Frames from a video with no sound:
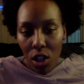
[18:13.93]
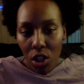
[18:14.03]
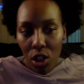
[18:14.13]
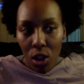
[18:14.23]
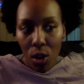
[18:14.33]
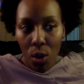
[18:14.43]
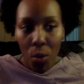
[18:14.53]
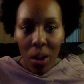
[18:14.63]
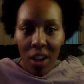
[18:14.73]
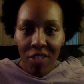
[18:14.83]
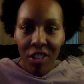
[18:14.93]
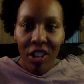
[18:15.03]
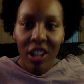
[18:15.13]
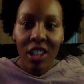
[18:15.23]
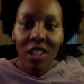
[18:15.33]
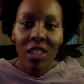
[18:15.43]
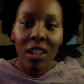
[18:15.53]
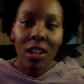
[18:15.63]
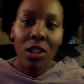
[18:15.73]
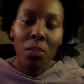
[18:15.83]
So, whatever it is
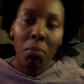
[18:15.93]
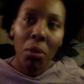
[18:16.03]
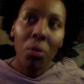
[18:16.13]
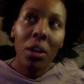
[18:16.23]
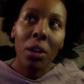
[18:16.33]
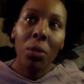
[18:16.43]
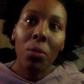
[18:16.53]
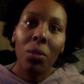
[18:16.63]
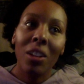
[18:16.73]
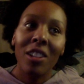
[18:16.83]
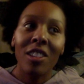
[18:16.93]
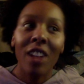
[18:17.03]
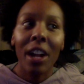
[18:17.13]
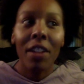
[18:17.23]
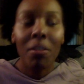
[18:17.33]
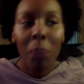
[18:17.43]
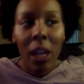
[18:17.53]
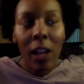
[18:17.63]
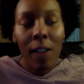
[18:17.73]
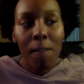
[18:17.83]
that is broken inside of
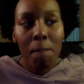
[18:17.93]
me,